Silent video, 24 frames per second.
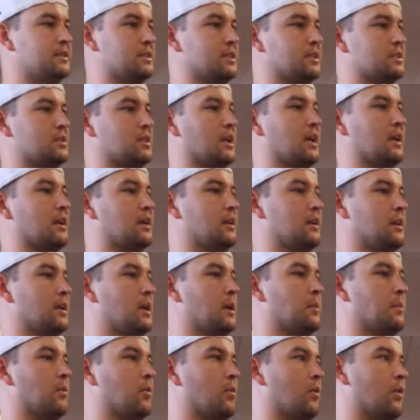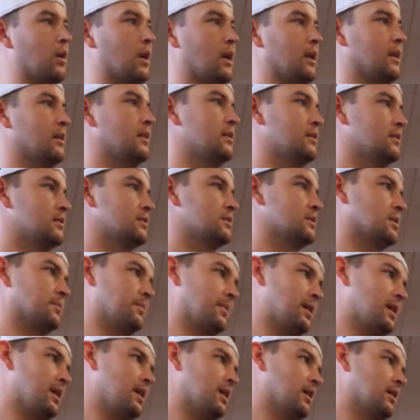just like #1 to
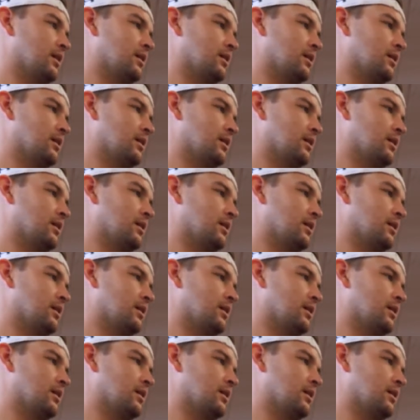me.